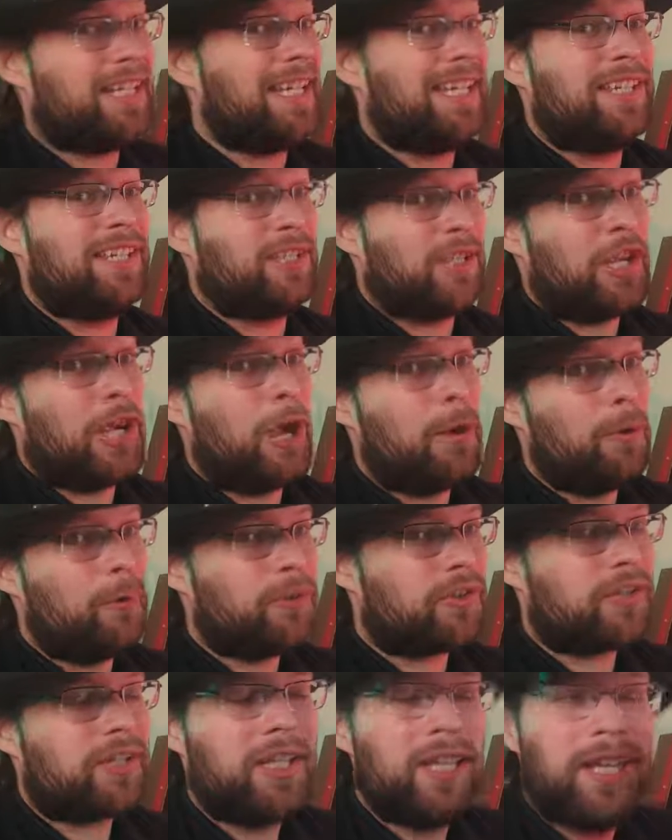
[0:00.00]
as a
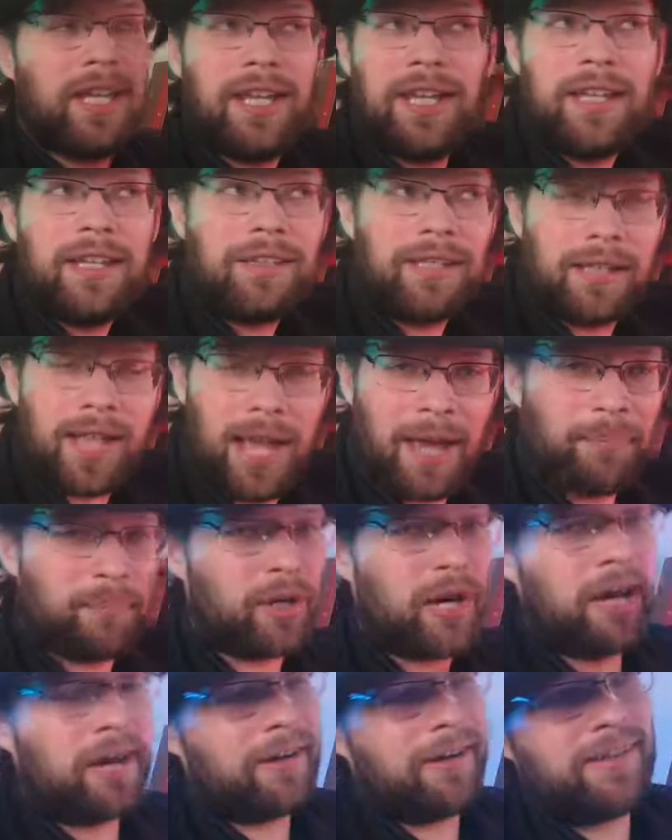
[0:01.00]
ghost. The
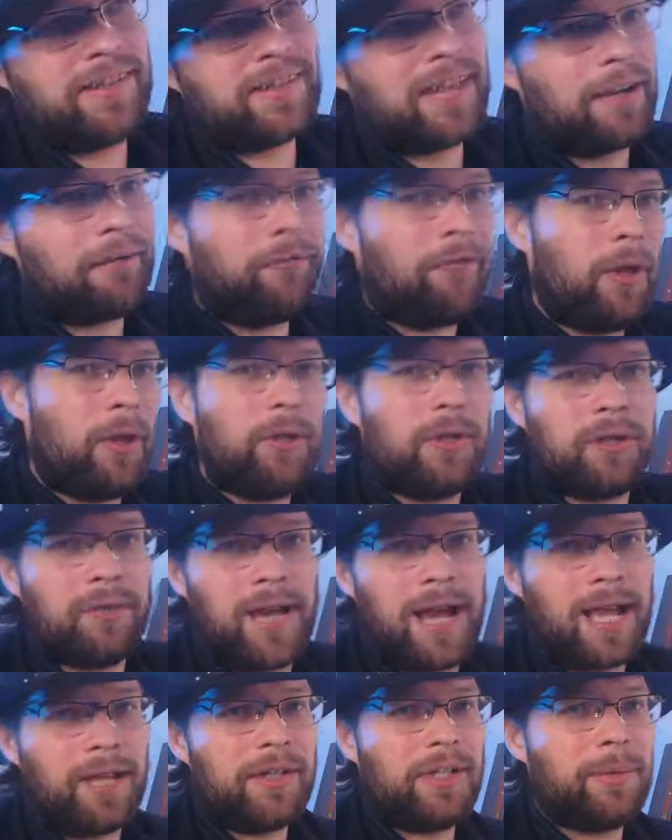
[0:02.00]
librarian's like floating
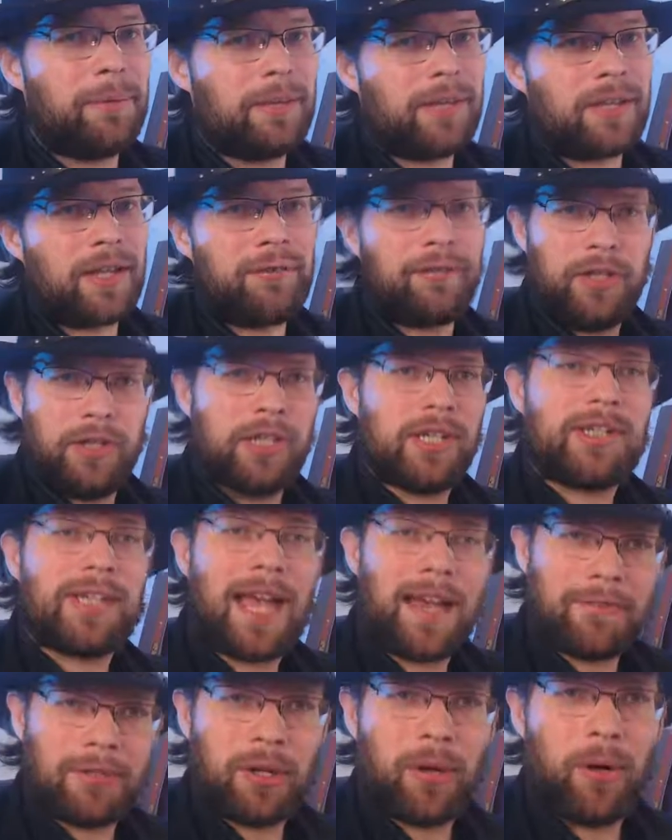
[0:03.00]
around doing stuff, and you just
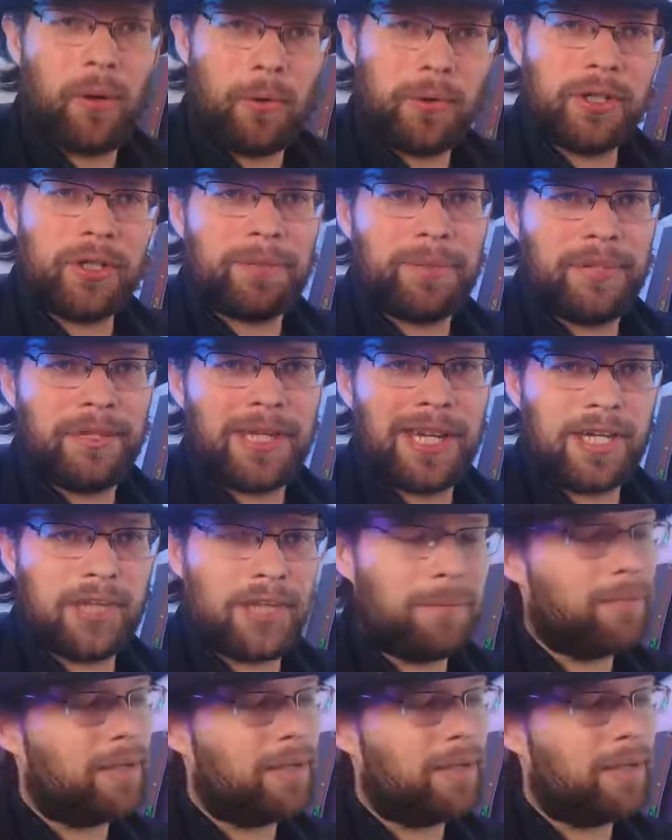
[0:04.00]
have to hold your position.